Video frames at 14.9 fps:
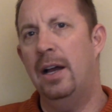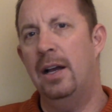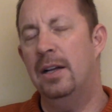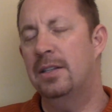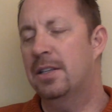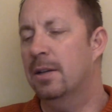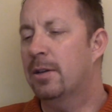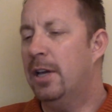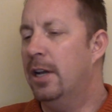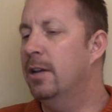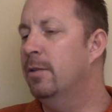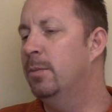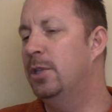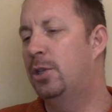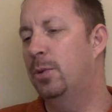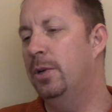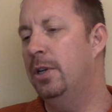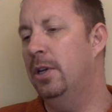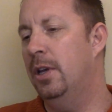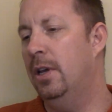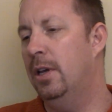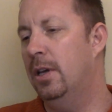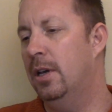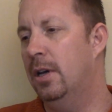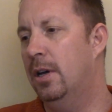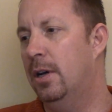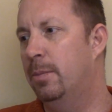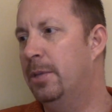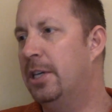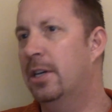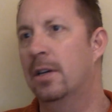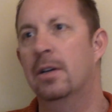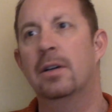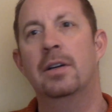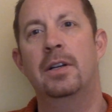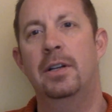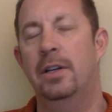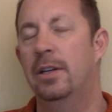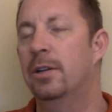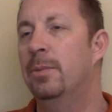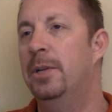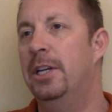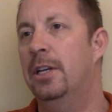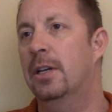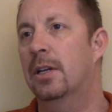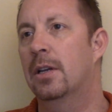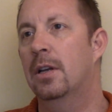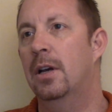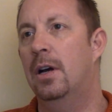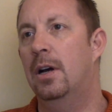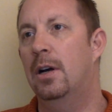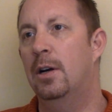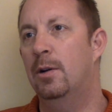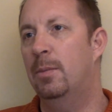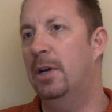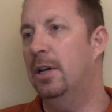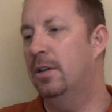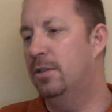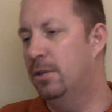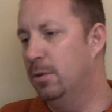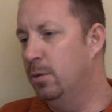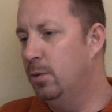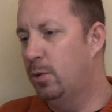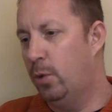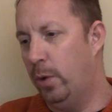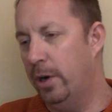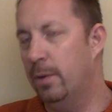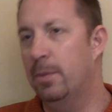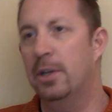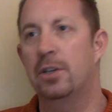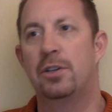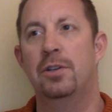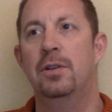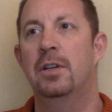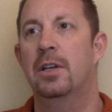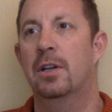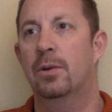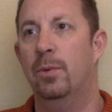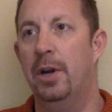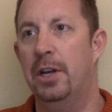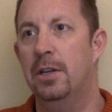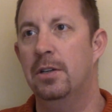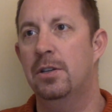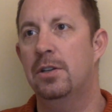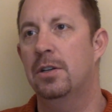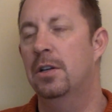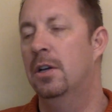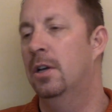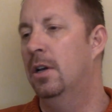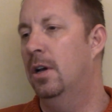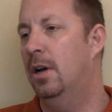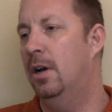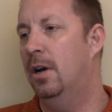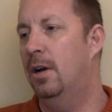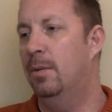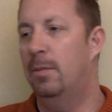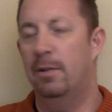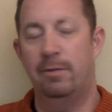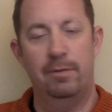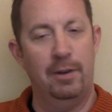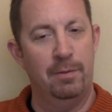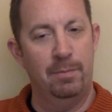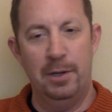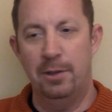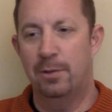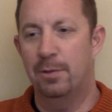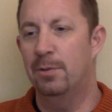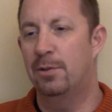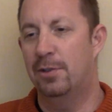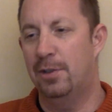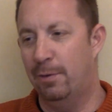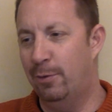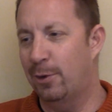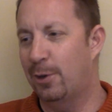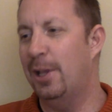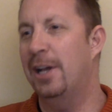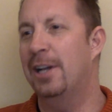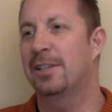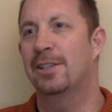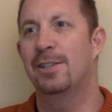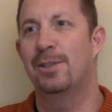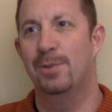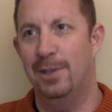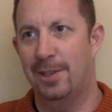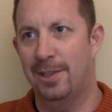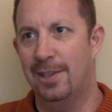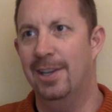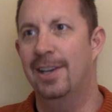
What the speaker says: I'd say kind of in between a beginner and an intermediate. I do quite a bit of shooting at a range. I've been through several classes with